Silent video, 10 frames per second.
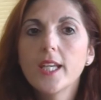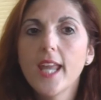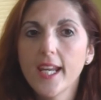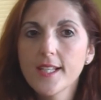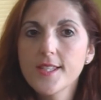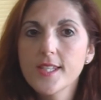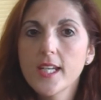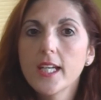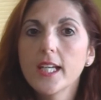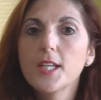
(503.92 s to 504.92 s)
Next,
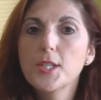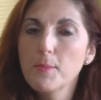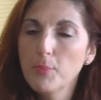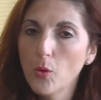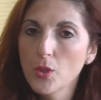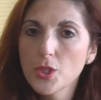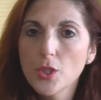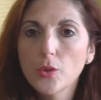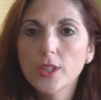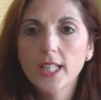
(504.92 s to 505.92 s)
it is important
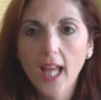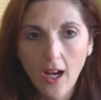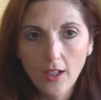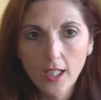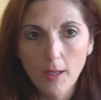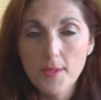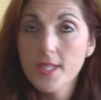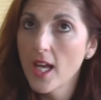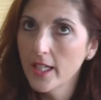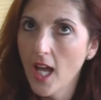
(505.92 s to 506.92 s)
to look at the
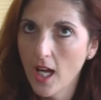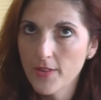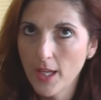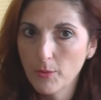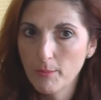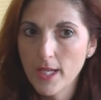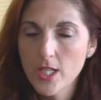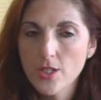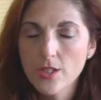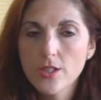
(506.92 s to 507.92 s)
outcomes and how they were
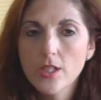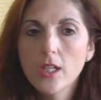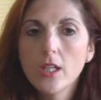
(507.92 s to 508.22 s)
measured.